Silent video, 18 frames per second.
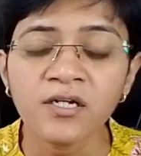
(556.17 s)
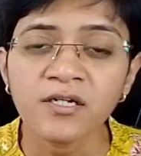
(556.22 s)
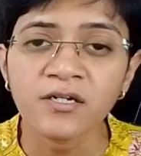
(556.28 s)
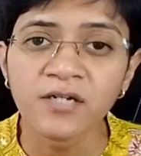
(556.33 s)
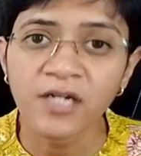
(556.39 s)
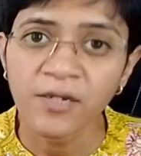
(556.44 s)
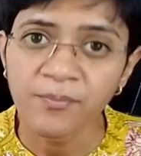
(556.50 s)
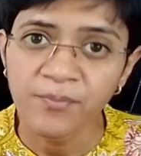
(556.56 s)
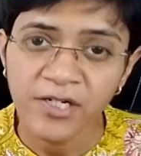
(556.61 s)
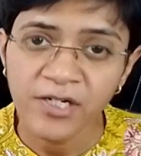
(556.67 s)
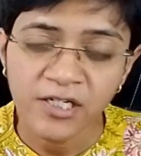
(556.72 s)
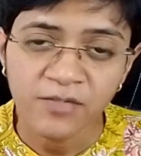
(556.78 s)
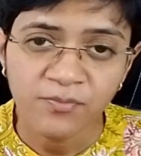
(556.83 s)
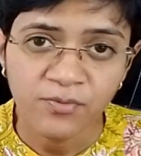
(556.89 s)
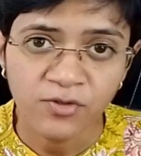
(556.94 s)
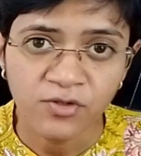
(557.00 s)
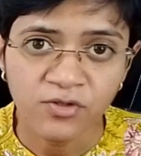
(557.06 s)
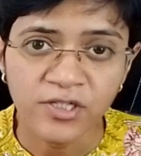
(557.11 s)
rapidly
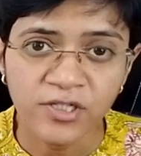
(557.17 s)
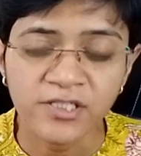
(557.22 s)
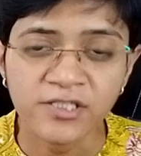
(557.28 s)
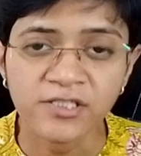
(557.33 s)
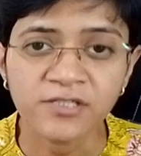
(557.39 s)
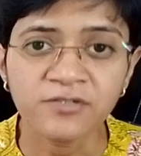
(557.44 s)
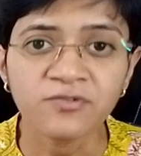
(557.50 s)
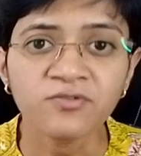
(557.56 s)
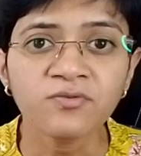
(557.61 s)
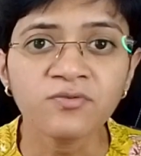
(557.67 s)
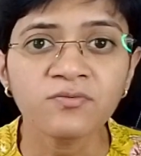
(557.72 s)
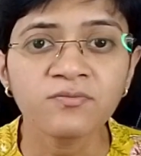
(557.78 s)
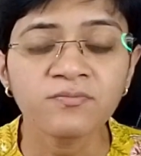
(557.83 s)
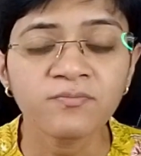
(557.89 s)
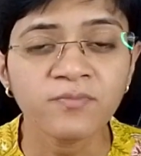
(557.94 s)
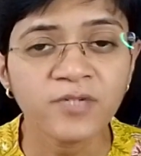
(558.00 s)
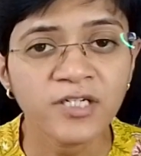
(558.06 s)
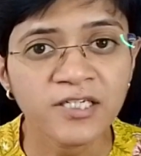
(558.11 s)
progressive
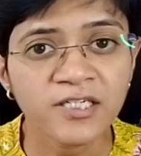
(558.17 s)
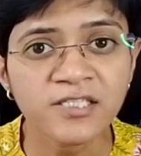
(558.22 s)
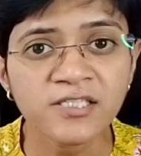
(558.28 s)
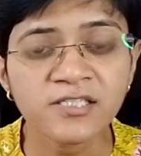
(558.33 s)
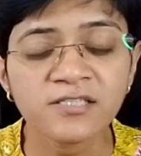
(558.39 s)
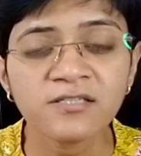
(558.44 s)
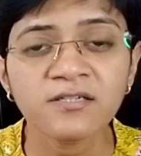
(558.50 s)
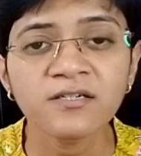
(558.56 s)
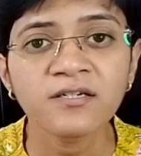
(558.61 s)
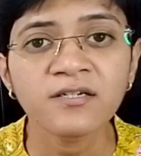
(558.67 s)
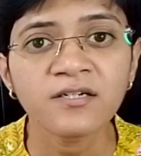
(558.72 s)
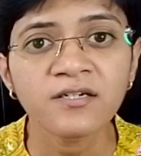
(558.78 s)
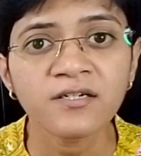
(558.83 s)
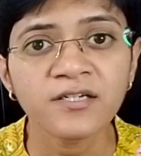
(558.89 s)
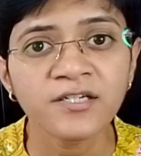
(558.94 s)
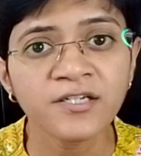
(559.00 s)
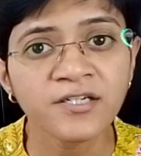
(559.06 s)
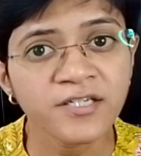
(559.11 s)
plus
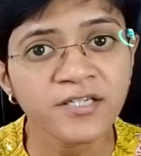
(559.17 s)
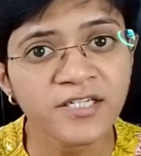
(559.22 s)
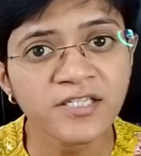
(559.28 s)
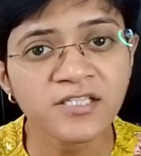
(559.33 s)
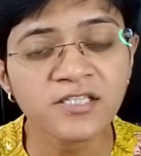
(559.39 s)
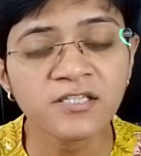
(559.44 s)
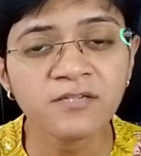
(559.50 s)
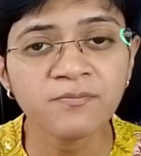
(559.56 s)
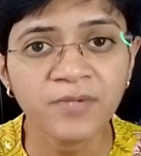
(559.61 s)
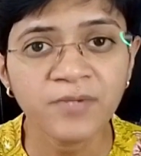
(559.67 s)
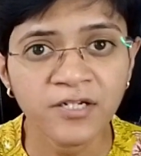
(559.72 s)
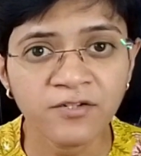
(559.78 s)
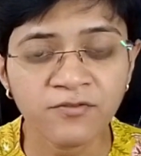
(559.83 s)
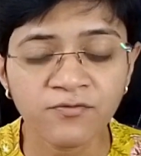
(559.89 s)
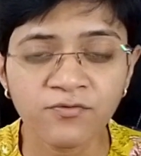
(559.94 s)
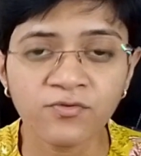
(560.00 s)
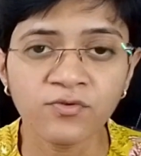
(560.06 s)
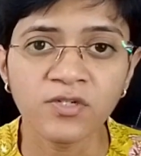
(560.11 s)
intensely
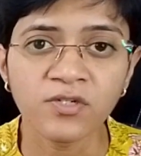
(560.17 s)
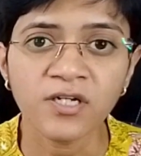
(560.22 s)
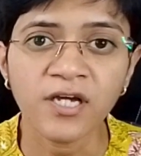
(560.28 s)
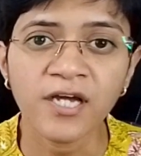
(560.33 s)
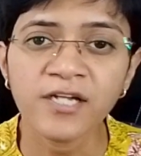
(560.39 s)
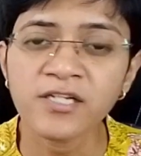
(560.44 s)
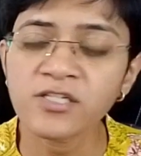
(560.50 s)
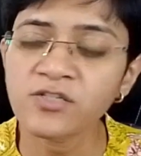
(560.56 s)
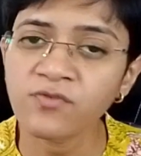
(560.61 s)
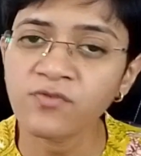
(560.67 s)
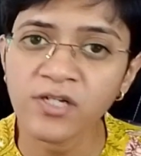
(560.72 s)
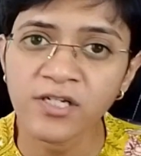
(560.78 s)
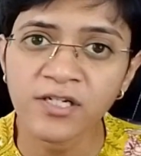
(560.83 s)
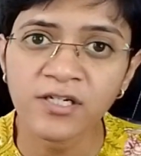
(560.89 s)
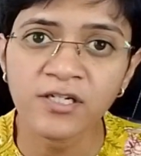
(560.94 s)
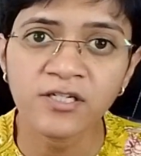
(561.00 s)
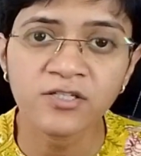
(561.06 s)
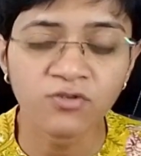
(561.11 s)
painful, and
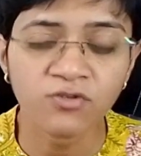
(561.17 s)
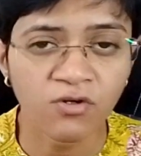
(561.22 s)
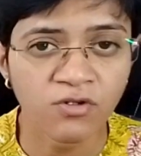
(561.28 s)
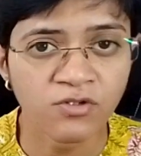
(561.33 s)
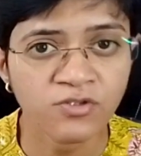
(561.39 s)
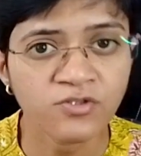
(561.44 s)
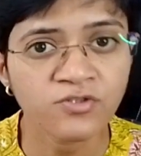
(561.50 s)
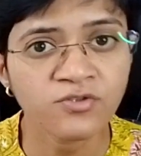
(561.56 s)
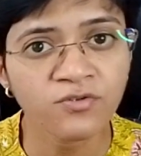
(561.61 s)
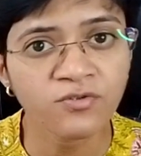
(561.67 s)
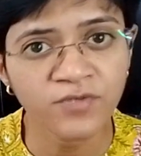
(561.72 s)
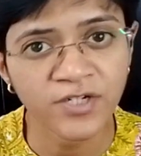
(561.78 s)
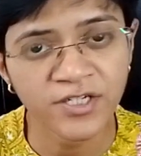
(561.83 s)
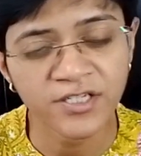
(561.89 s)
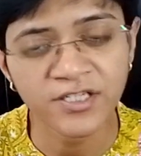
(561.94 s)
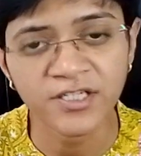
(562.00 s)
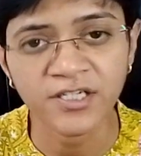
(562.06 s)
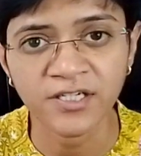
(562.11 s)
swelling is also
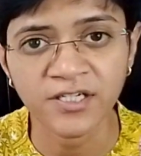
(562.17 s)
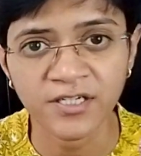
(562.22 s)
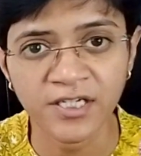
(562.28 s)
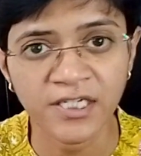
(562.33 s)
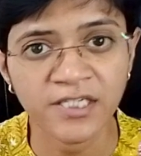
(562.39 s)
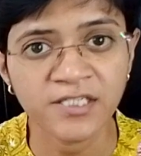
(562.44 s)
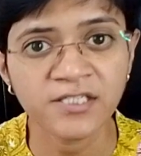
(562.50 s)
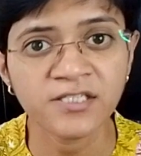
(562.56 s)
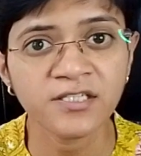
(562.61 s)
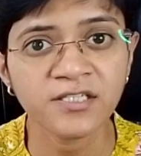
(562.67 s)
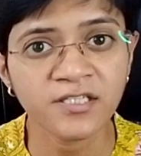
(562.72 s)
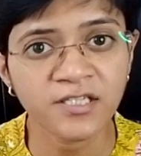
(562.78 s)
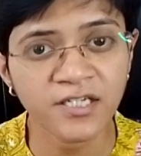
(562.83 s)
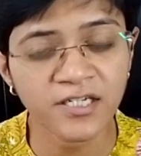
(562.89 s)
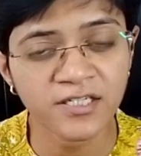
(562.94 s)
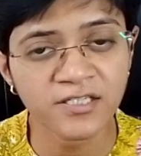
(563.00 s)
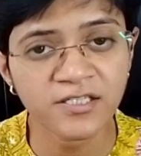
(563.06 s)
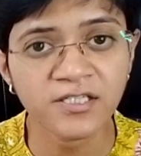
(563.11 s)
very intense in
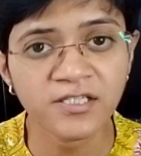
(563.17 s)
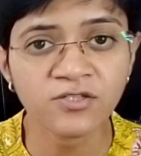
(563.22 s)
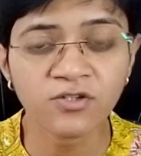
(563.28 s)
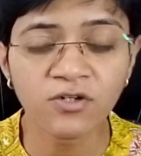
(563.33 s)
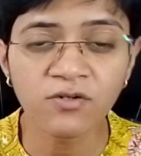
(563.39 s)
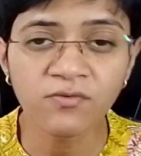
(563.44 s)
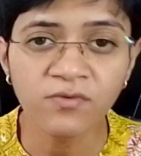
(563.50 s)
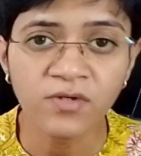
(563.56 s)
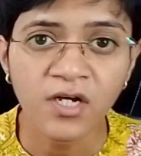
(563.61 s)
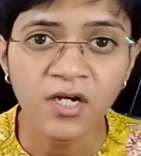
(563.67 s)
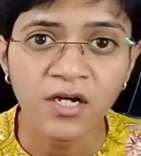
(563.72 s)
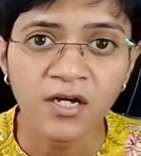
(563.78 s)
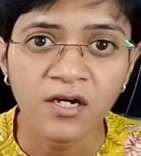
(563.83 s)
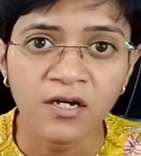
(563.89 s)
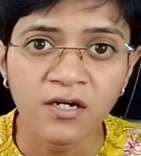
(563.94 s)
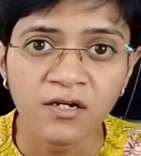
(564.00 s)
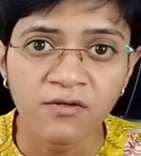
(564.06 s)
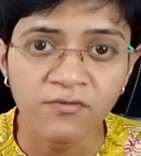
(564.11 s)
cases of
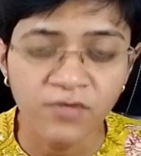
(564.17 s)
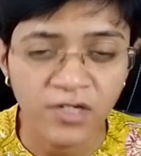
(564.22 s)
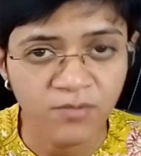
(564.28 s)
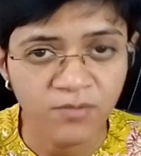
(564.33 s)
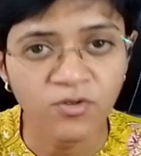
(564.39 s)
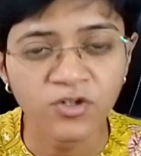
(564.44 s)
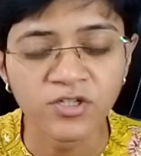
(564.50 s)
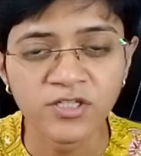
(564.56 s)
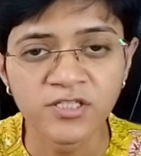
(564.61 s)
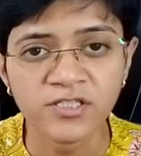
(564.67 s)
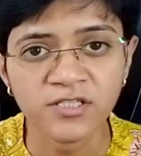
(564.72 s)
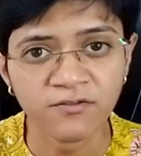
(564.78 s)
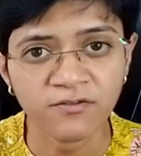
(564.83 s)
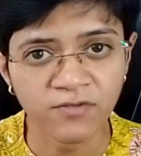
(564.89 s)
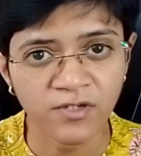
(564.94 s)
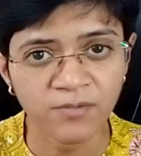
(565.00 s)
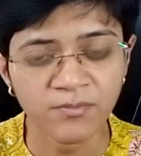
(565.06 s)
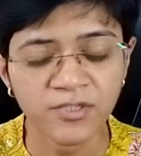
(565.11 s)
phlegmonous
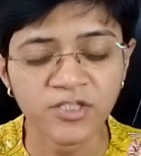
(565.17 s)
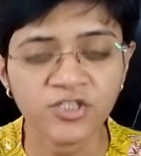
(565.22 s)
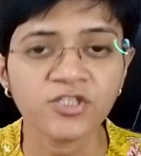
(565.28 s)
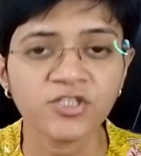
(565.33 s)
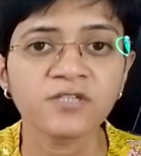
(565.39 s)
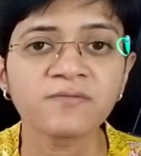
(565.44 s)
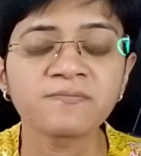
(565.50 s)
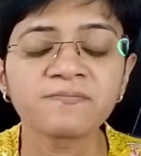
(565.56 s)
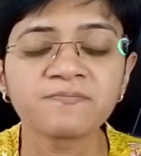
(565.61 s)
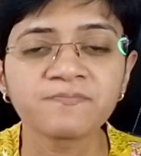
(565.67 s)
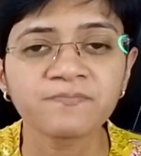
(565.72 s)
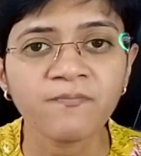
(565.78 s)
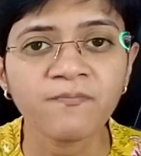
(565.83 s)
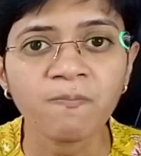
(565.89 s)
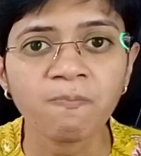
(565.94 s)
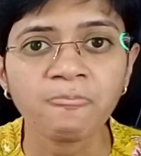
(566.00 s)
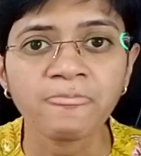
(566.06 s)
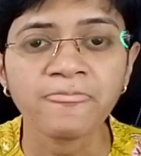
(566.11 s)
inflammation.
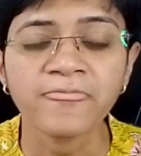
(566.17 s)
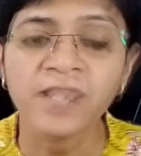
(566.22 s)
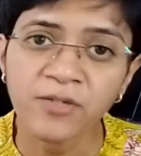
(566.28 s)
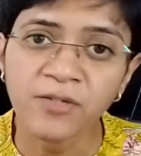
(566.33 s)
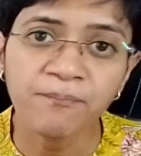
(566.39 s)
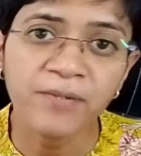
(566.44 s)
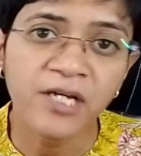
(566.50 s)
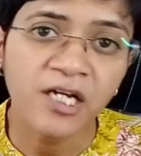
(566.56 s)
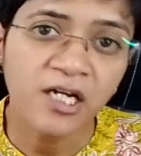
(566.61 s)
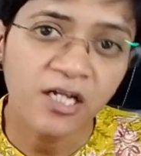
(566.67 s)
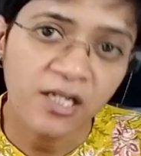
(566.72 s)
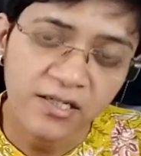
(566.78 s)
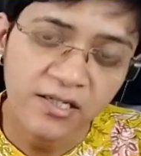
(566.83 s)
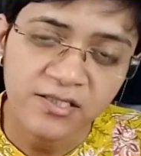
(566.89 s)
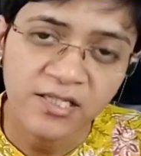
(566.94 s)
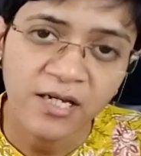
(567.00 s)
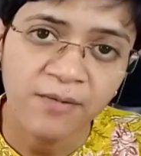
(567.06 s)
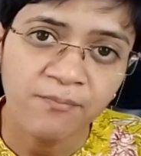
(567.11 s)
The typical
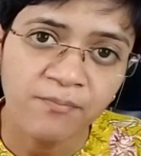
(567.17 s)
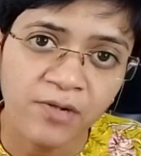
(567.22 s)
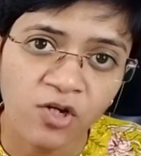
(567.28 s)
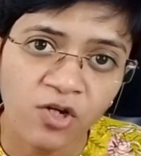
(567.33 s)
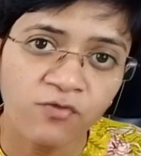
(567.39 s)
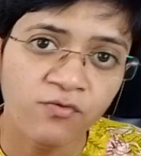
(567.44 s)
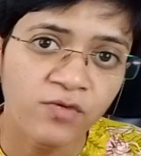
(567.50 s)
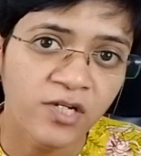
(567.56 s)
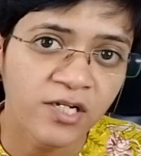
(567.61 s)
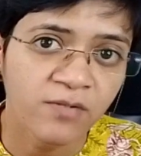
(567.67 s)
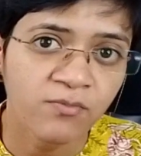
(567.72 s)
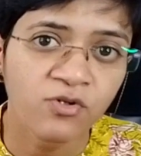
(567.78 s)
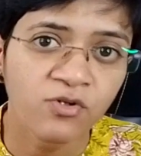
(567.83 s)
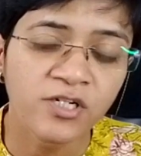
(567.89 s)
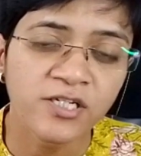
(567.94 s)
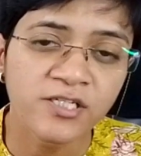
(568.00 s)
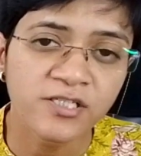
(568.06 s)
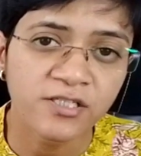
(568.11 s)
example of
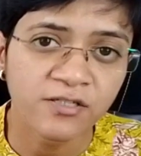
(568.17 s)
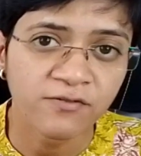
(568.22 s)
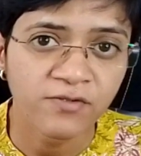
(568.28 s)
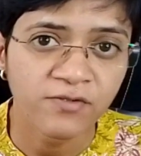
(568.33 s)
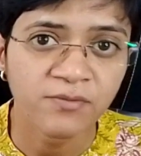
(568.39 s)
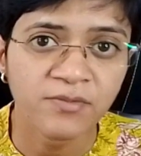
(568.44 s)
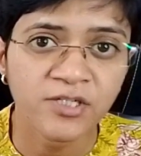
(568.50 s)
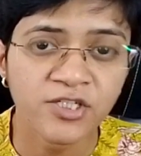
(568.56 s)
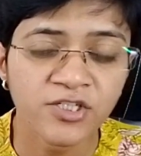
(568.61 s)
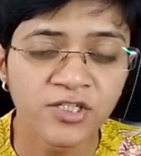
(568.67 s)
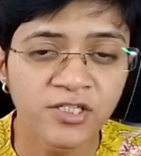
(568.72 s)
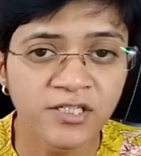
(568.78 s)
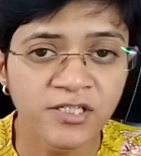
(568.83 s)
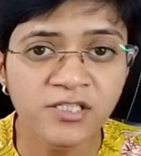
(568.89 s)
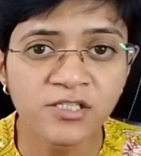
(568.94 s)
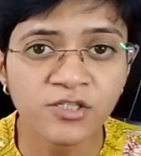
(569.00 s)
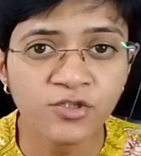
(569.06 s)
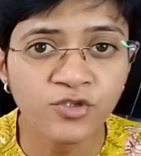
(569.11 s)
phlegmonous inflammation
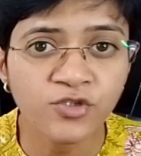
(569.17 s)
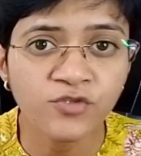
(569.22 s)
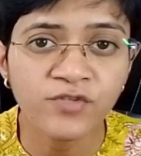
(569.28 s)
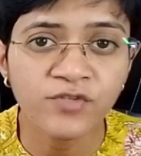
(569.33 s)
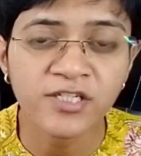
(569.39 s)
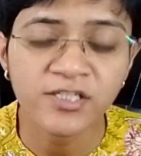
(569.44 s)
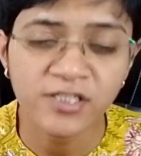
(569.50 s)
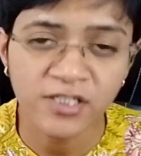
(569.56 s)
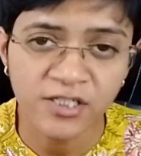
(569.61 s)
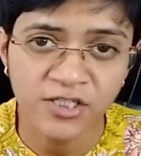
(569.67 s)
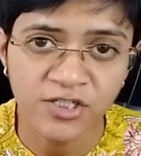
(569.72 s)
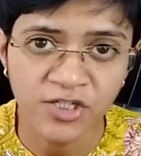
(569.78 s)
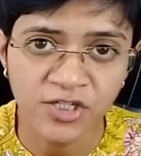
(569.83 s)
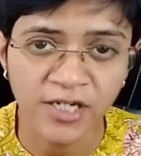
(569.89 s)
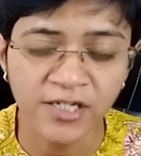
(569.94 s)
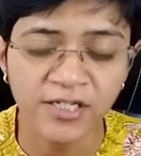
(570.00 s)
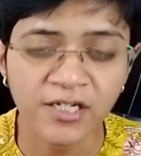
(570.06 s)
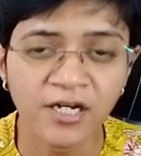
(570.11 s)
is Ludwig's
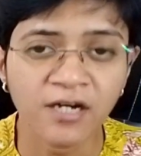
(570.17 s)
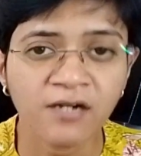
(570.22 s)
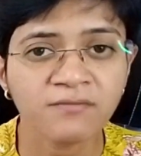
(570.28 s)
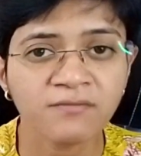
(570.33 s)
angina.